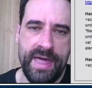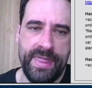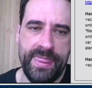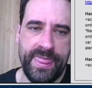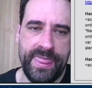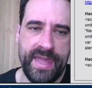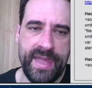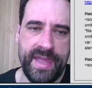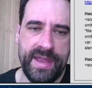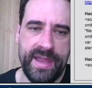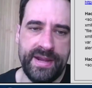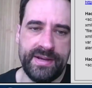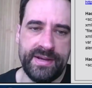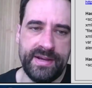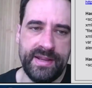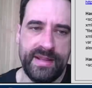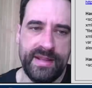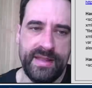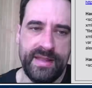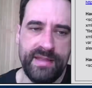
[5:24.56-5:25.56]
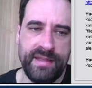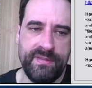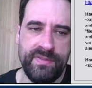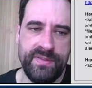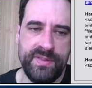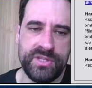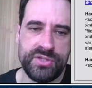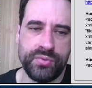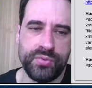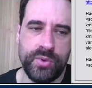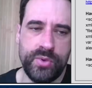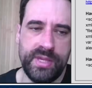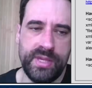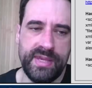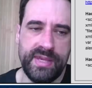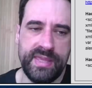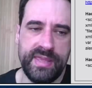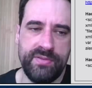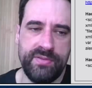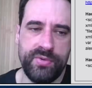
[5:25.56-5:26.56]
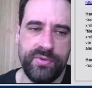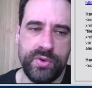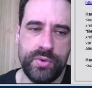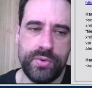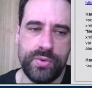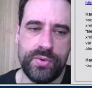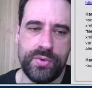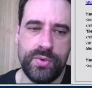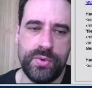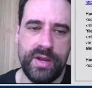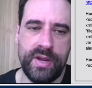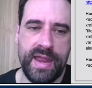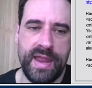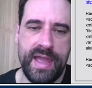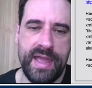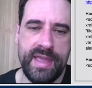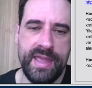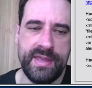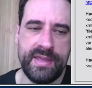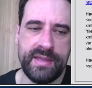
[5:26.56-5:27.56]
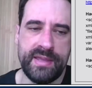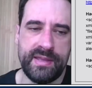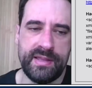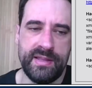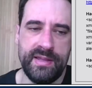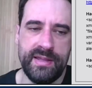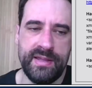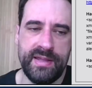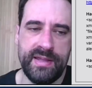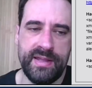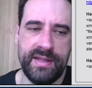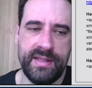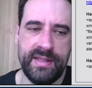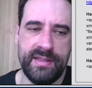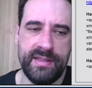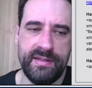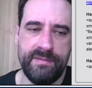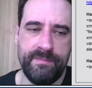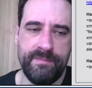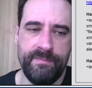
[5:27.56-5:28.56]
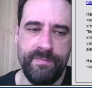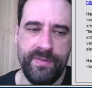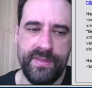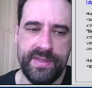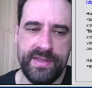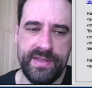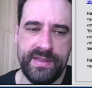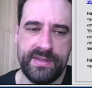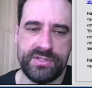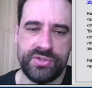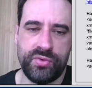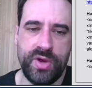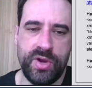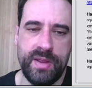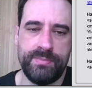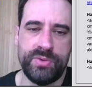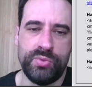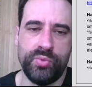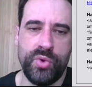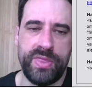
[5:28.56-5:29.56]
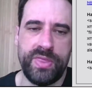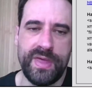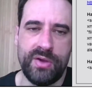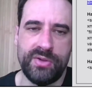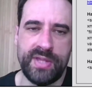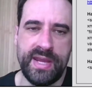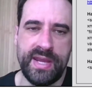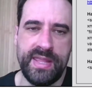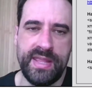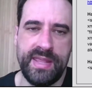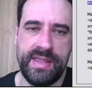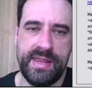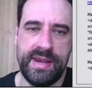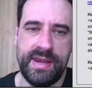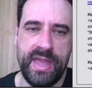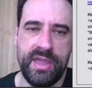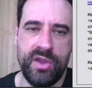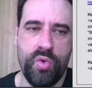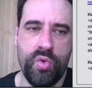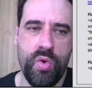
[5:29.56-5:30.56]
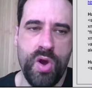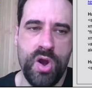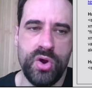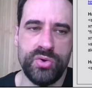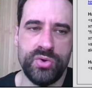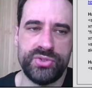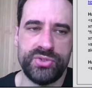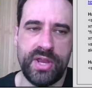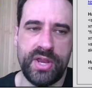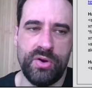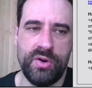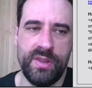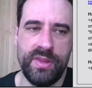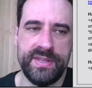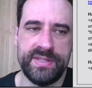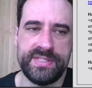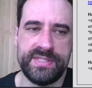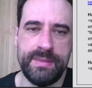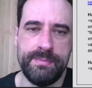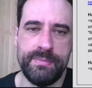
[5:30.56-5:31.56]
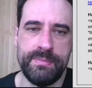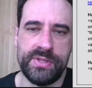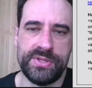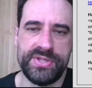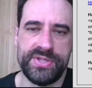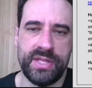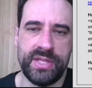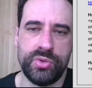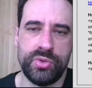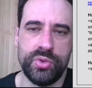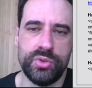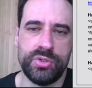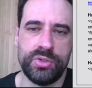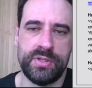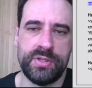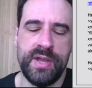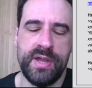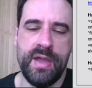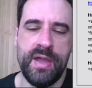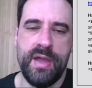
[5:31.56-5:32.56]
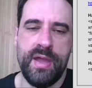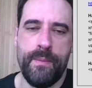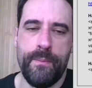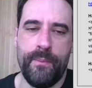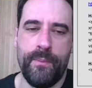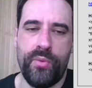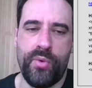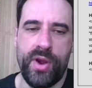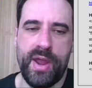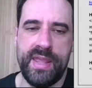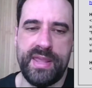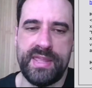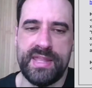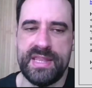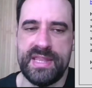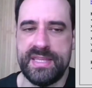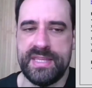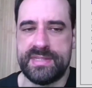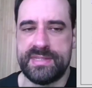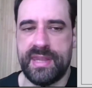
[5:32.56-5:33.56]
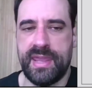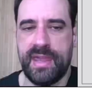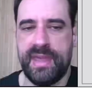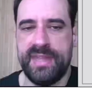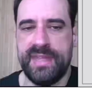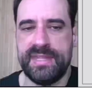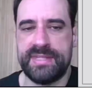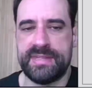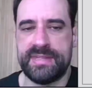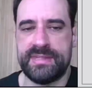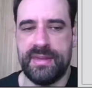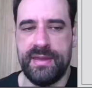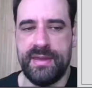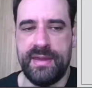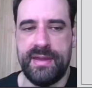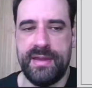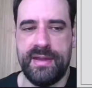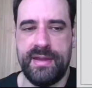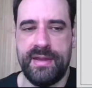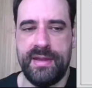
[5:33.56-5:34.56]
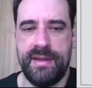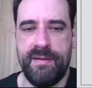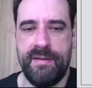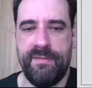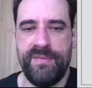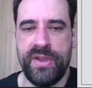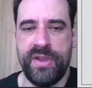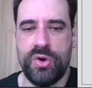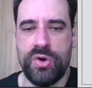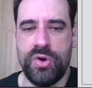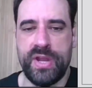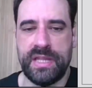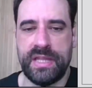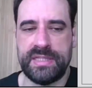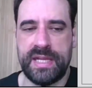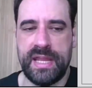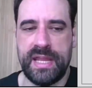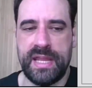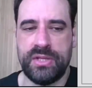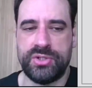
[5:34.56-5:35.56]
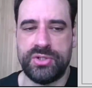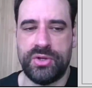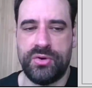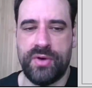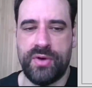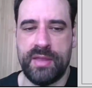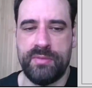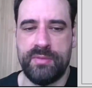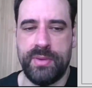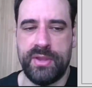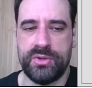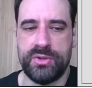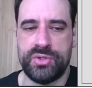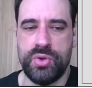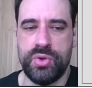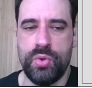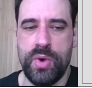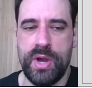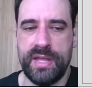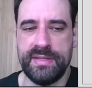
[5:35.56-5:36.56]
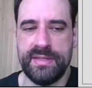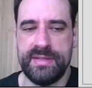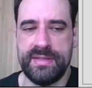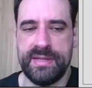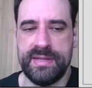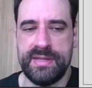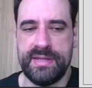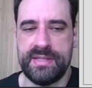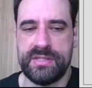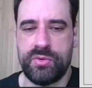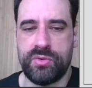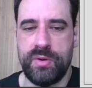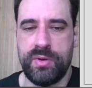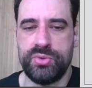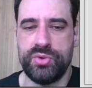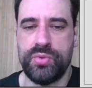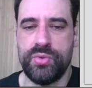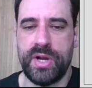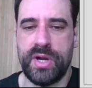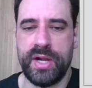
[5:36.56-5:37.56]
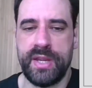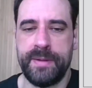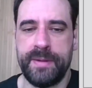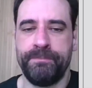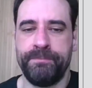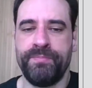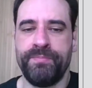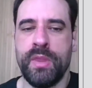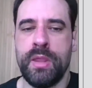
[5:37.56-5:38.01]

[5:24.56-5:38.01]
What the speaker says: and then this will give you like the script without any like quotes and all these symbols that could break, in this case, the concatenation, right? Because you want the script to work.